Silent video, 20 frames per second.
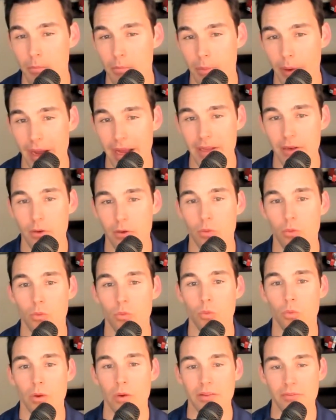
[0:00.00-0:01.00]
but
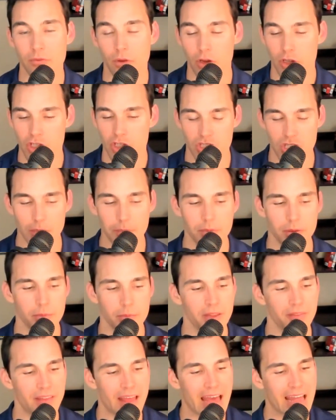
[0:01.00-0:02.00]
we
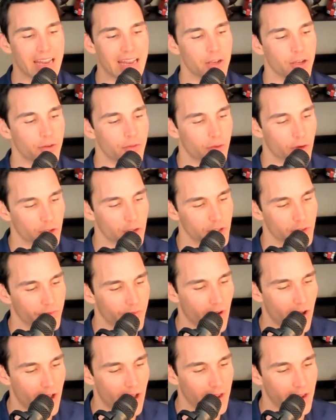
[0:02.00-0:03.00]
supplement that and
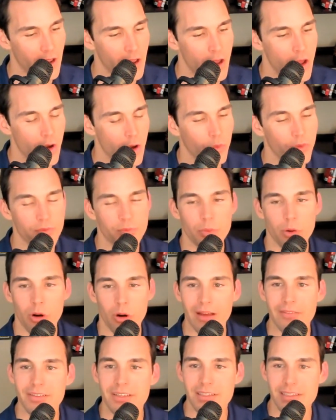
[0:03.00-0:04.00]
diversify with
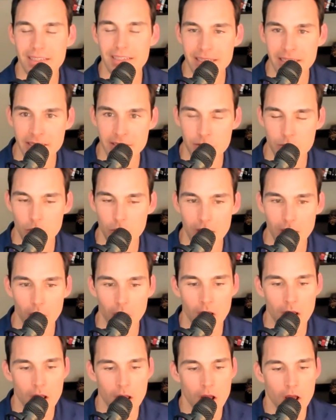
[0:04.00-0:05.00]
private lending as well.
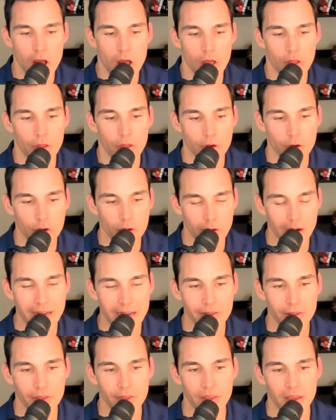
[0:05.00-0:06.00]
The
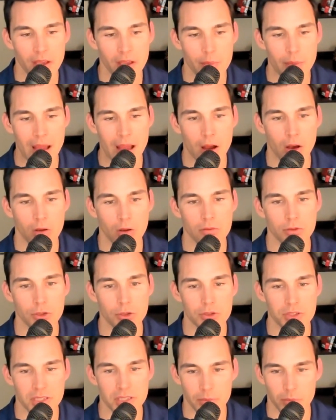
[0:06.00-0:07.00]
great thing about
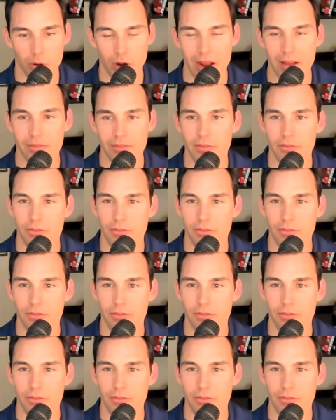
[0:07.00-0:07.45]
using private